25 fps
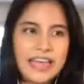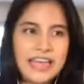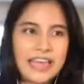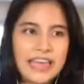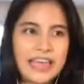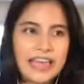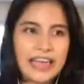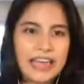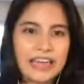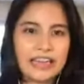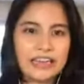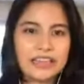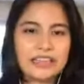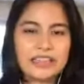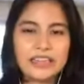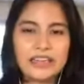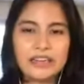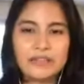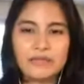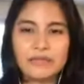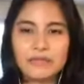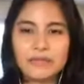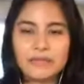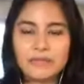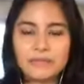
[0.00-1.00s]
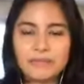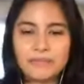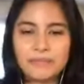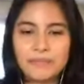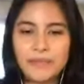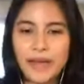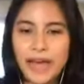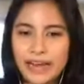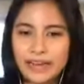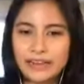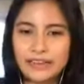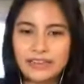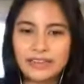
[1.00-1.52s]
And it,
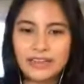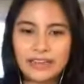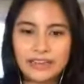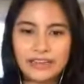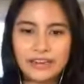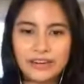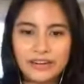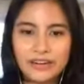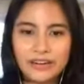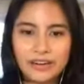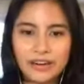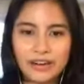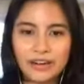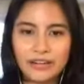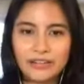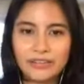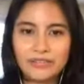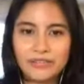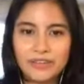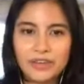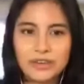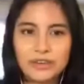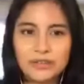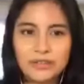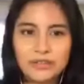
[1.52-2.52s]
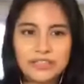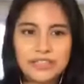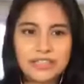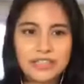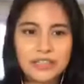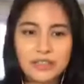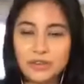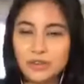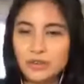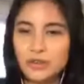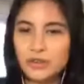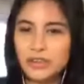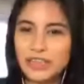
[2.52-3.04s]
back a year ago, if you did a
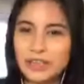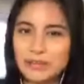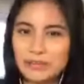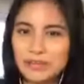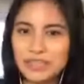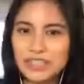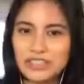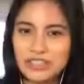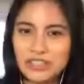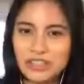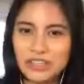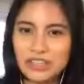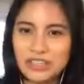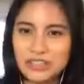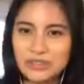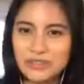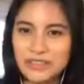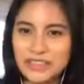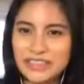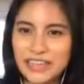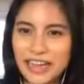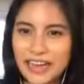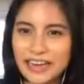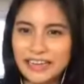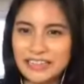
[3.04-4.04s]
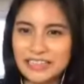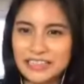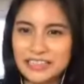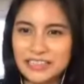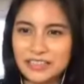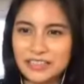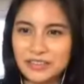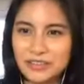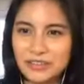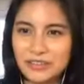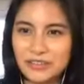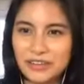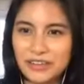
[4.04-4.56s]
Google image search for scientists on
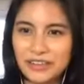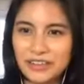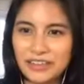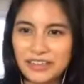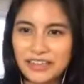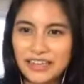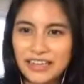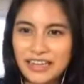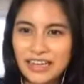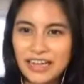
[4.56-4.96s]
Google,